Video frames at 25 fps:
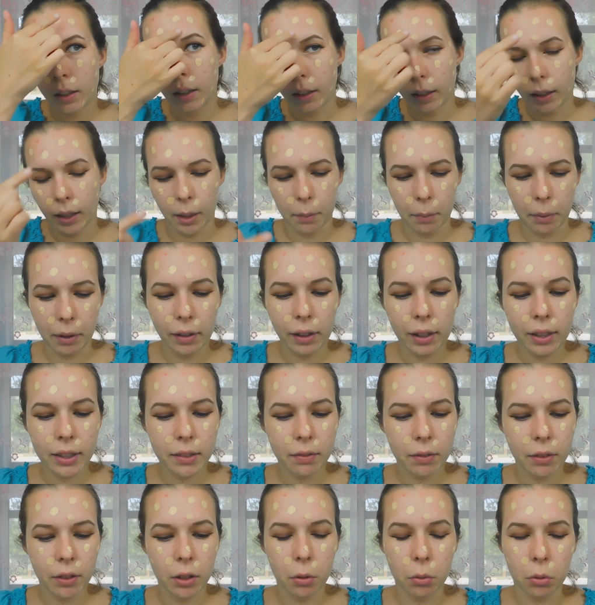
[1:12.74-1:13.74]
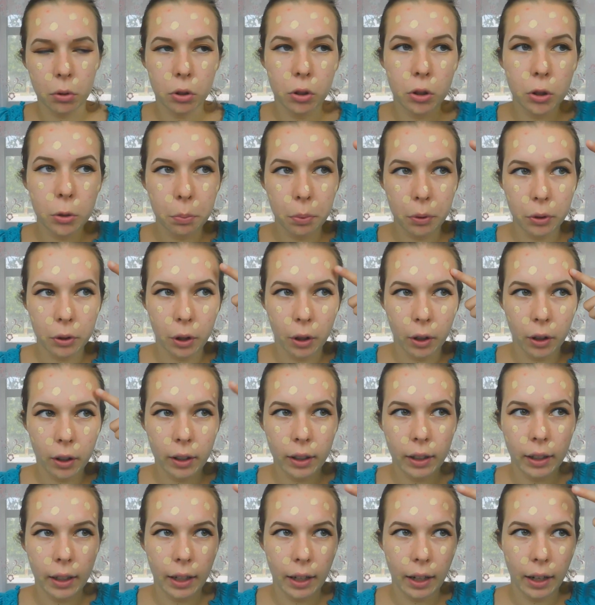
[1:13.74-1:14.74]
Yeah, my last video was super dark,
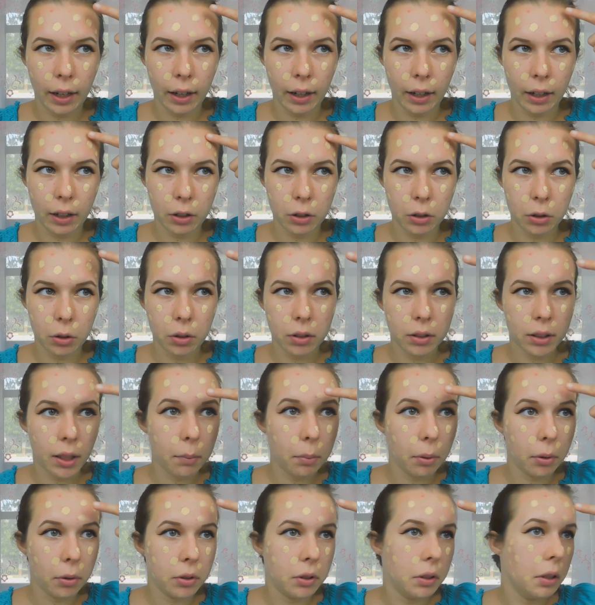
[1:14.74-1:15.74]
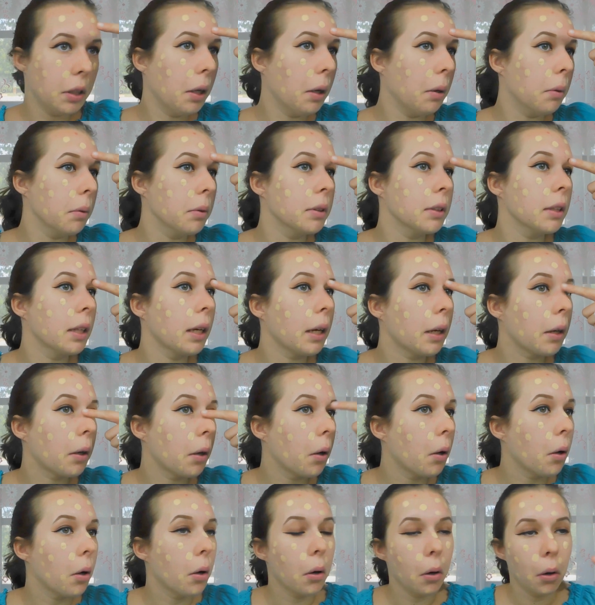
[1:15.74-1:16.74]
and as soon as I posted it, I was like,
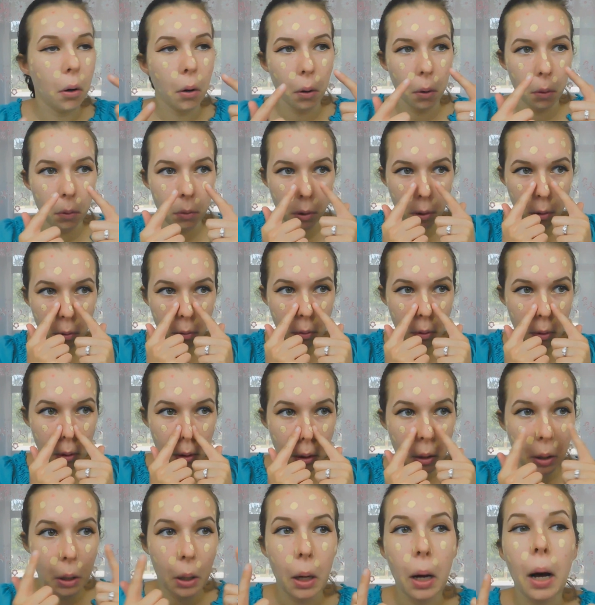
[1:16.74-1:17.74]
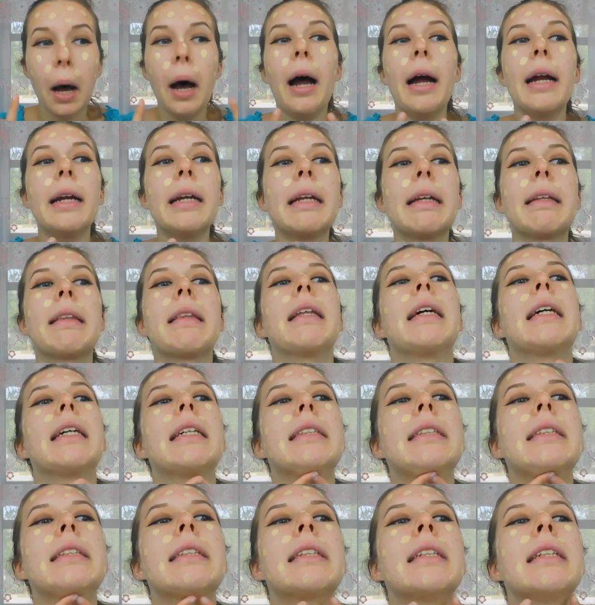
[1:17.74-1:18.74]
oh no, I need
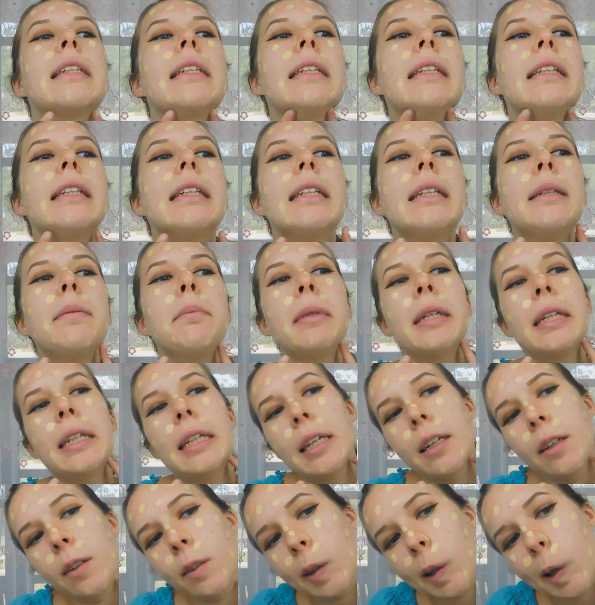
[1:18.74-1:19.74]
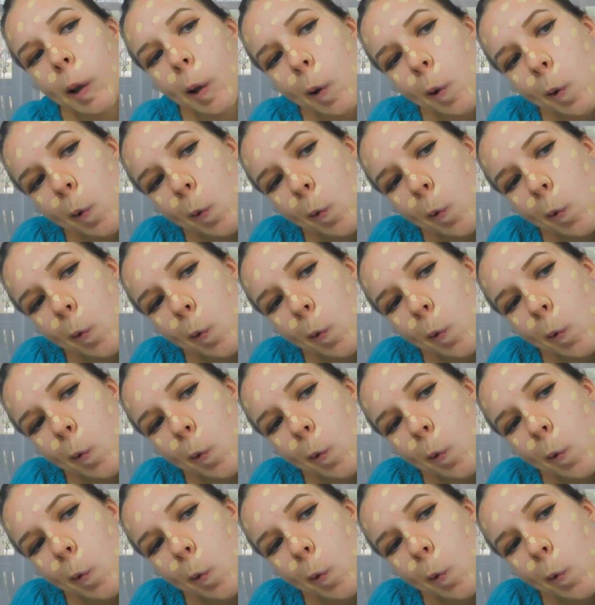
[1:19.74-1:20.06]
lights immediately.